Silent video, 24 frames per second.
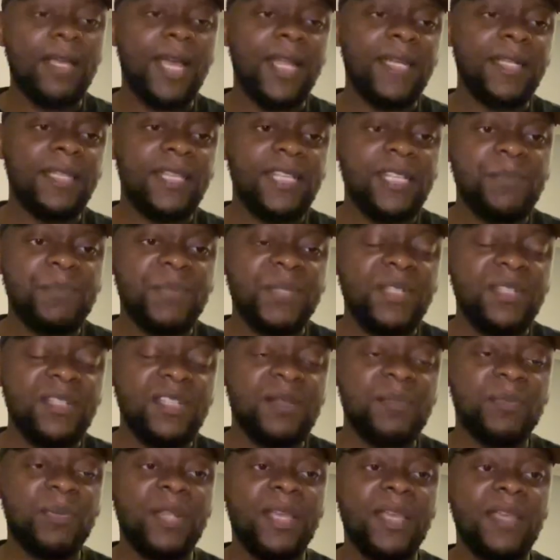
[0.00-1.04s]
And he's been
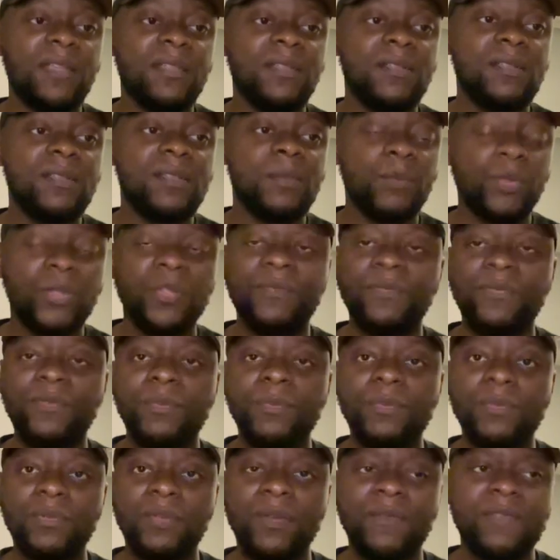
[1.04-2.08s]
displaying some good
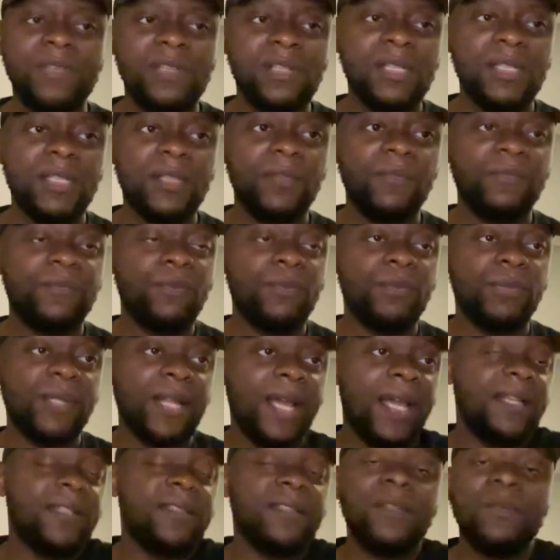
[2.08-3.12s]
football. Obviously, the football
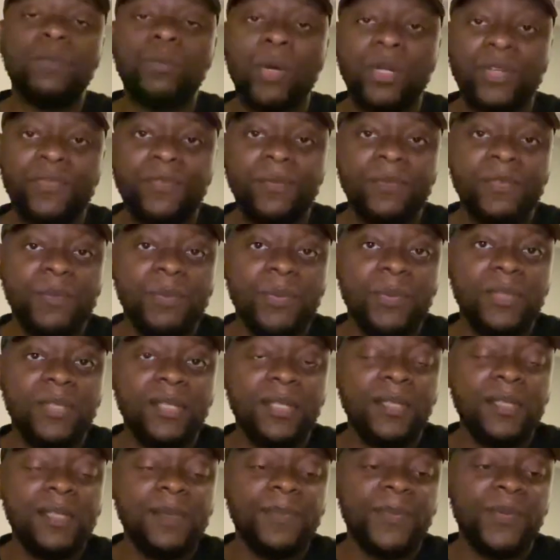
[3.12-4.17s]
that I did watch from
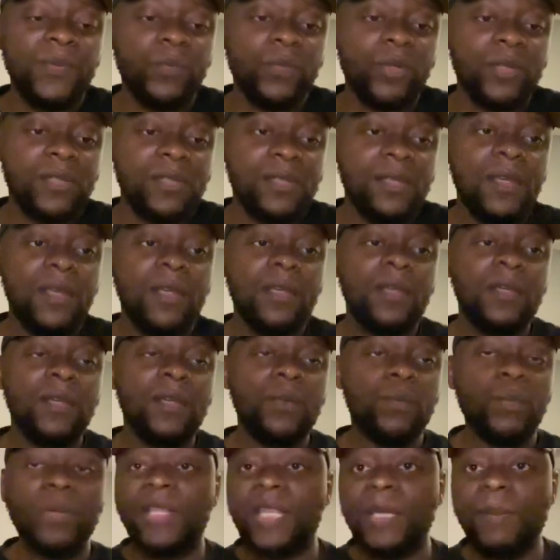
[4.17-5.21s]
Sporting Lisbon was
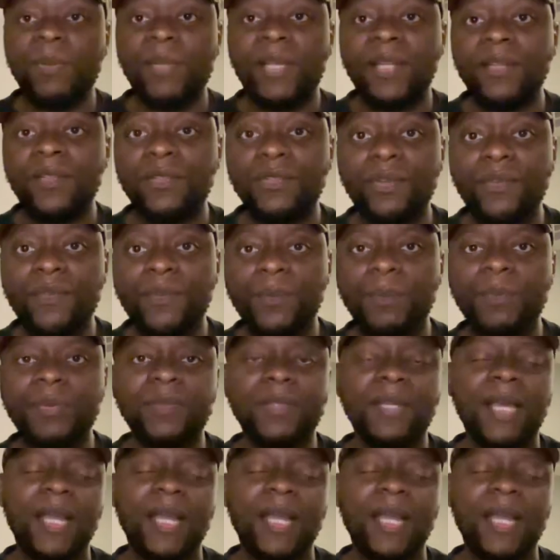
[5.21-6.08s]
when they played in Europe.